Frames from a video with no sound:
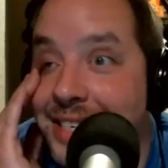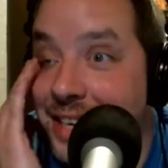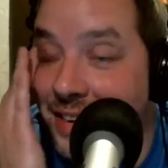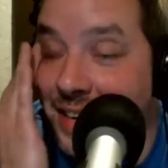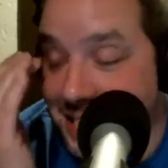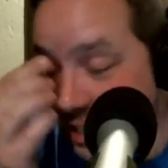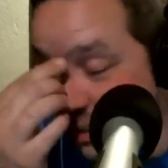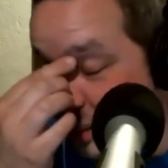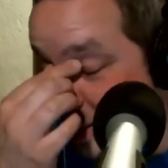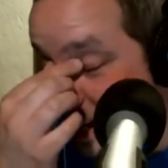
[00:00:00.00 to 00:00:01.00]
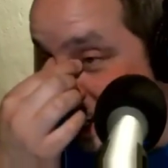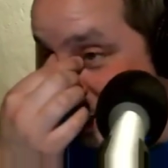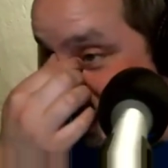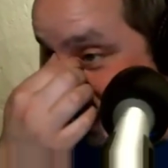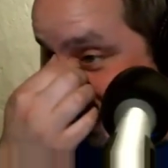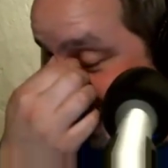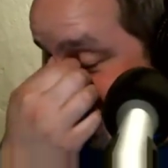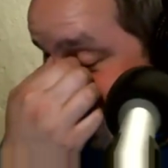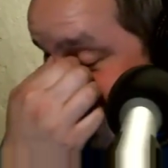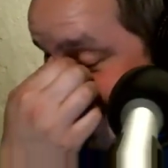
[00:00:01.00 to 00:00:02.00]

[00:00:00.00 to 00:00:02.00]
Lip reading: I've got tears in my eyes. That's hilarious.